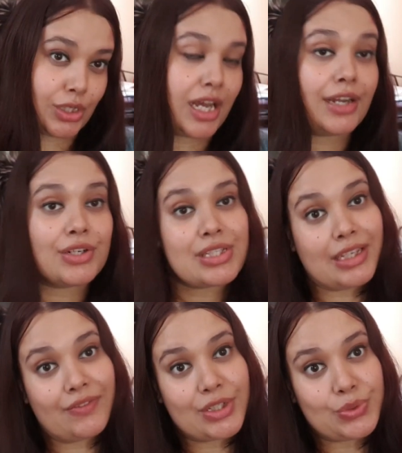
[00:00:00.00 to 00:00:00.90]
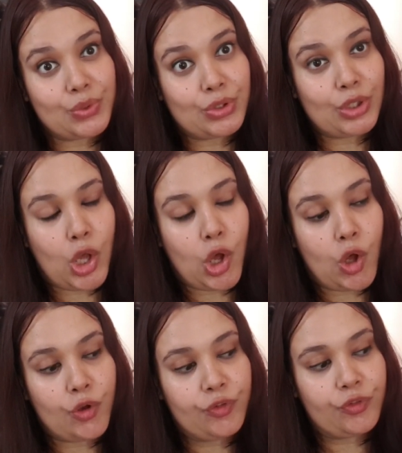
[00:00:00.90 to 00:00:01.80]
I received a total
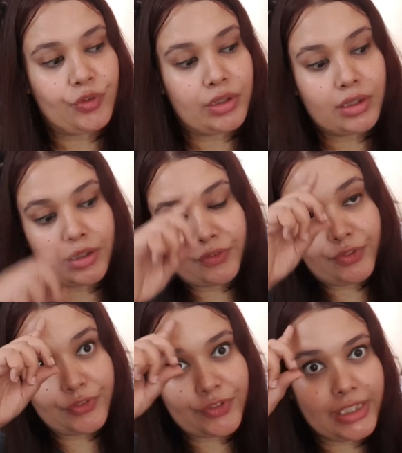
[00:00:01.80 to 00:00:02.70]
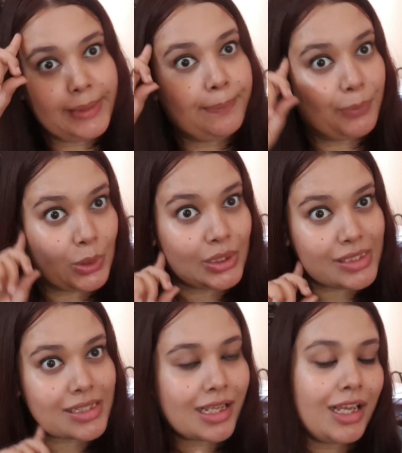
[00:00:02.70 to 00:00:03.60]
of 15
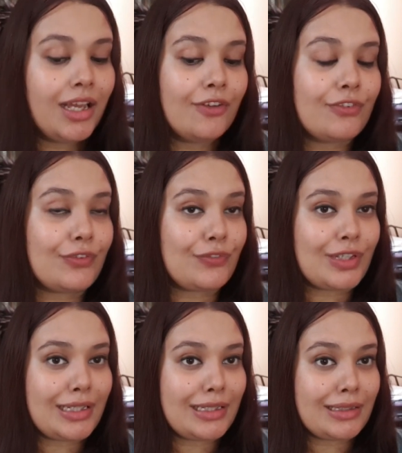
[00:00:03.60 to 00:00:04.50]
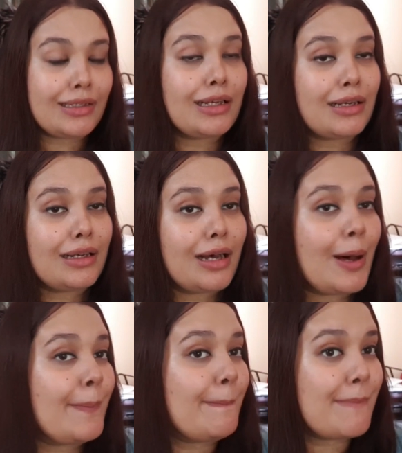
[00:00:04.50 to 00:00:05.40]
books, 15
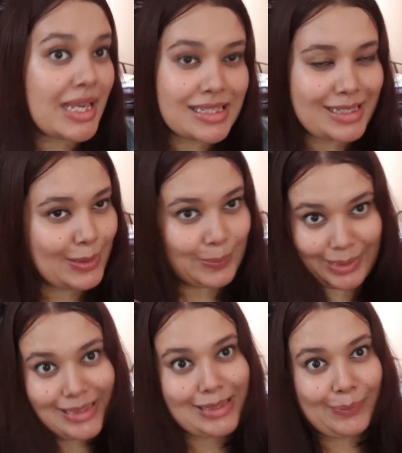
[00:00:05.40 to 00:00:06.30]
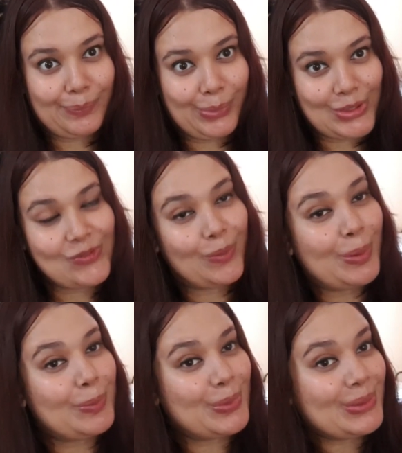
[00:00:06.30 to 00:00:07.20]
amazing books for
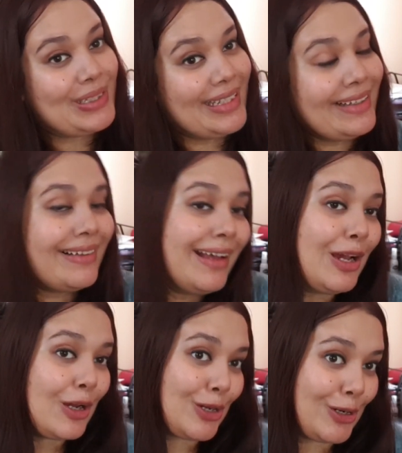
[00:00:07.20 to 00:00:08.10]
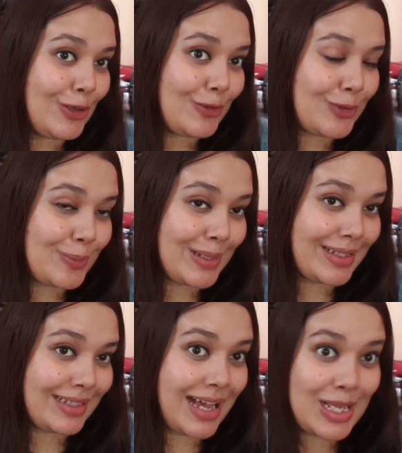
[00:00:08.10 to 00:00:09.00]
my birthday from
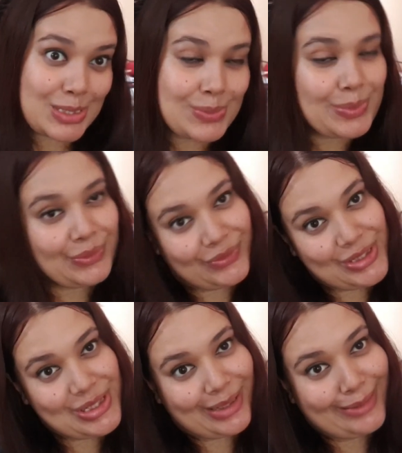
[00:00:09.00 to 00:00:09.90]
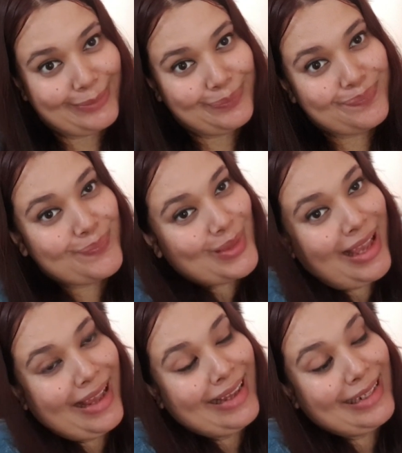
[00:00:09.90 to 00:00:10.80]
my husband Vishal,
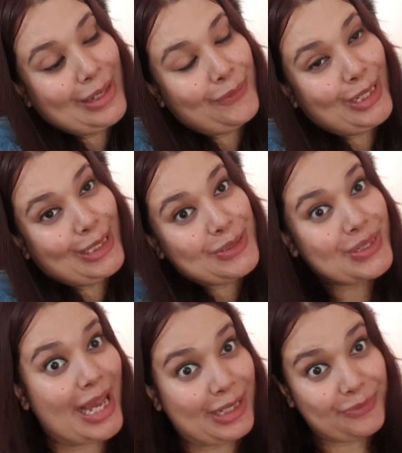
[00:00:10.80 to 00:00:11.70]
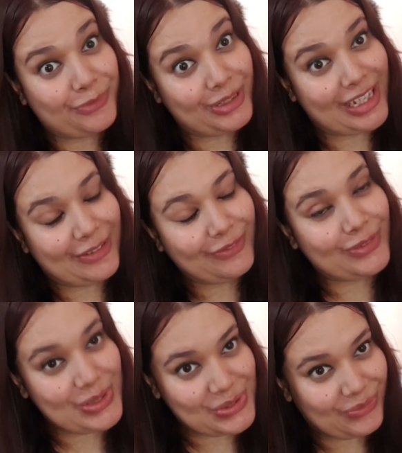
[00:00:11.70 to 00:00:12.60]
and I would like to thank him for that
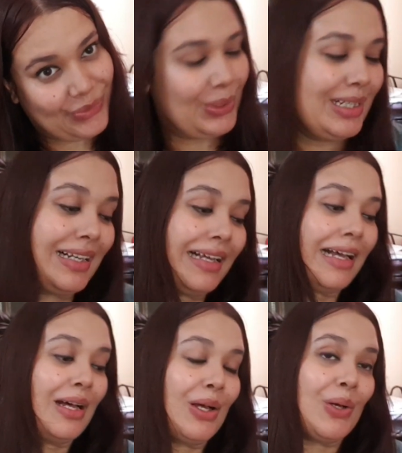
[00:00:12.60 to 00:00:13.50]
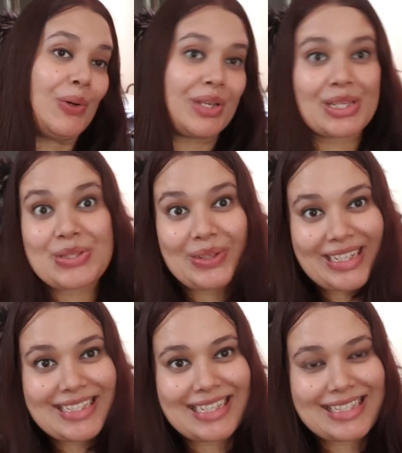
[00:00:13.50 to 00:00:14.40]
first of all. Okay, so
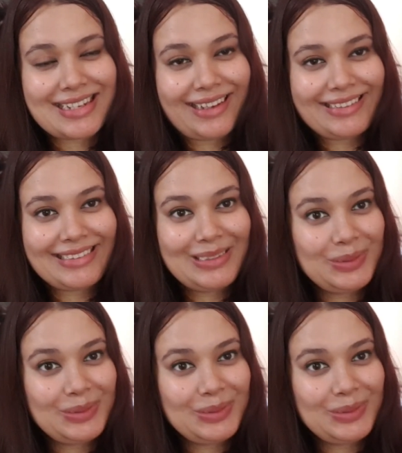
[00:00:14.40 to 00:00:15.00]
let's get started.